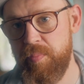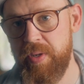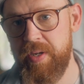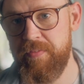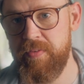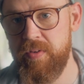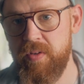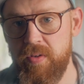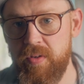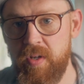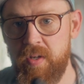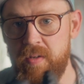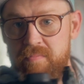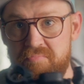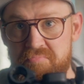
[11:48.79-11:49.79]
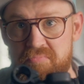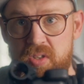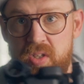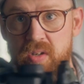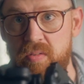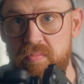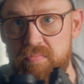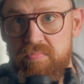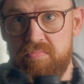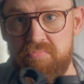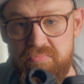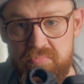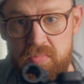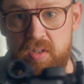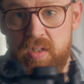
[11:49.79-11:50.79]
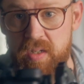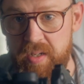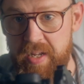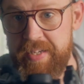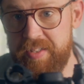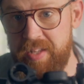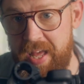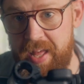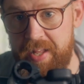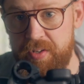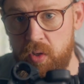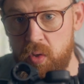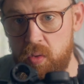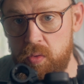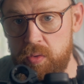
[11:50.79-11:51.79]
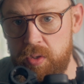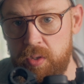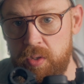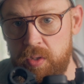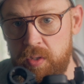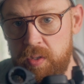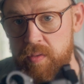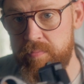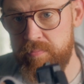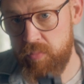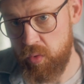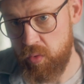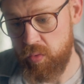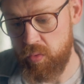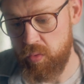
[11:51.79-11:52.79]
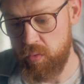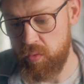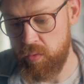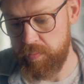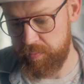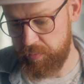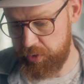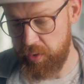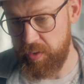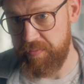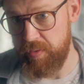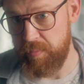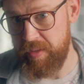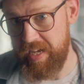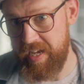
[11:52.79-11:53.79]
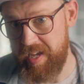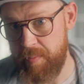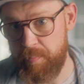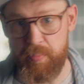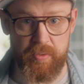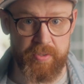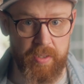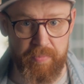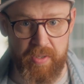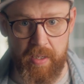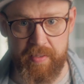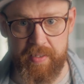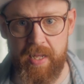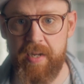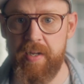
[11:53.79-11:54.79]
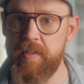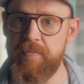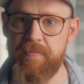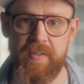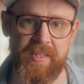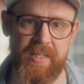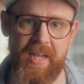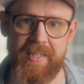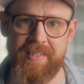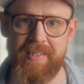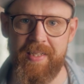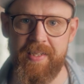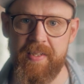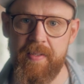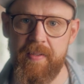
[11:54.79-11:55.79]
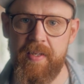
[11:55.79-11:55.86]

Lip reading: But if you know, like the handhold or shooting from the hip or something like that, it's fantastic.